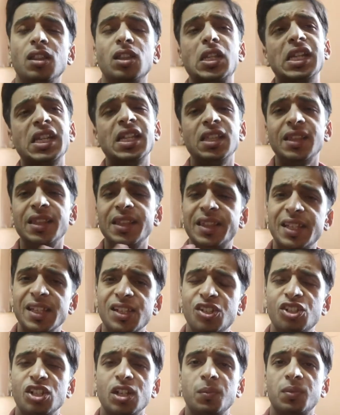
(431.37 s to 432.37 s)
In
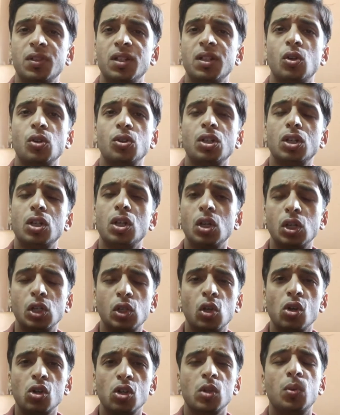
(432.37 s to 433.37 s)
this chapter, author
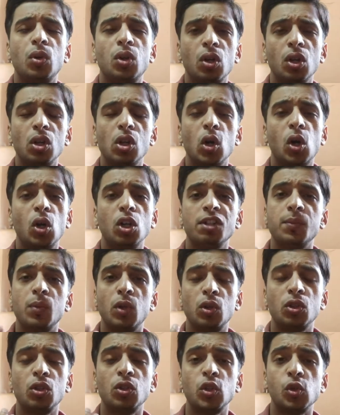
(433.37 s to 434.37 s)
talk about a lot
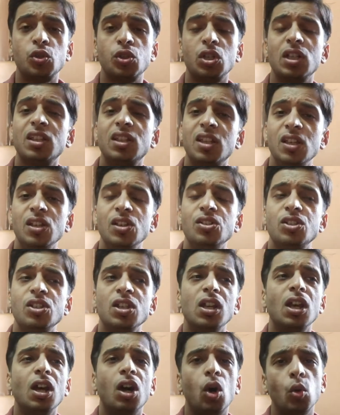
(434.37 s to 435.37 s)
about the social things,
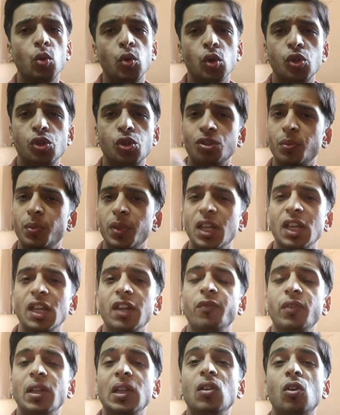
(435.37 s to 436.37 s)
how you should
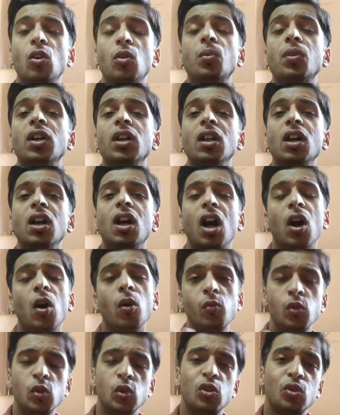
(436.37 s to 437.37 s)
behave in normal,
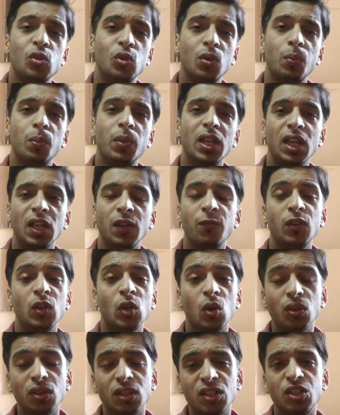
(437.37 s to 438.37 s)
how you should behave in
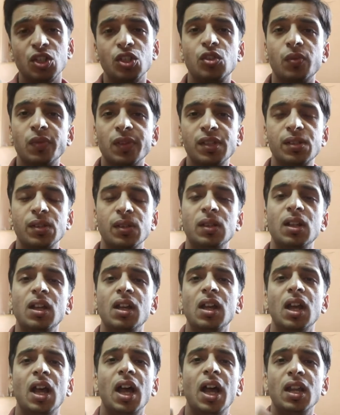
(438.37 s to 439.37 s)
other situation,
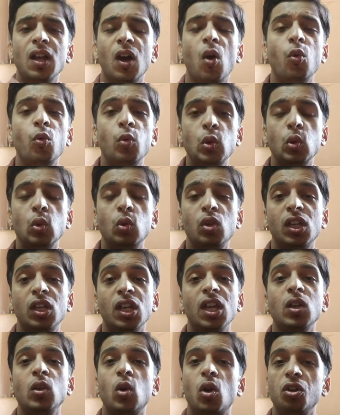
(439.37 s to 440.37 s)
and how you
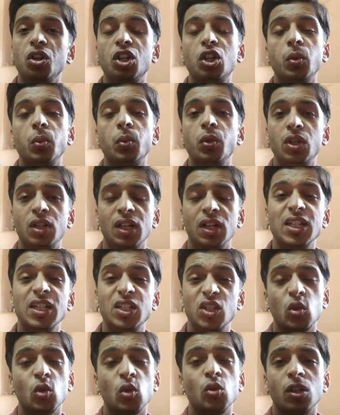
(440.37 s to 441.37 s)
can contribute
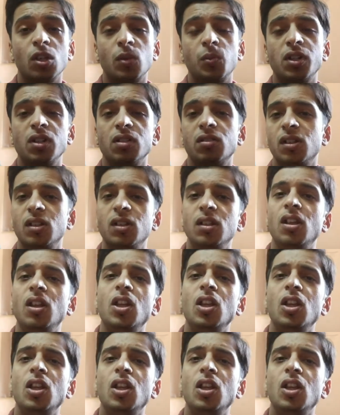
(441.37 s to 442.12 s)
as a social person.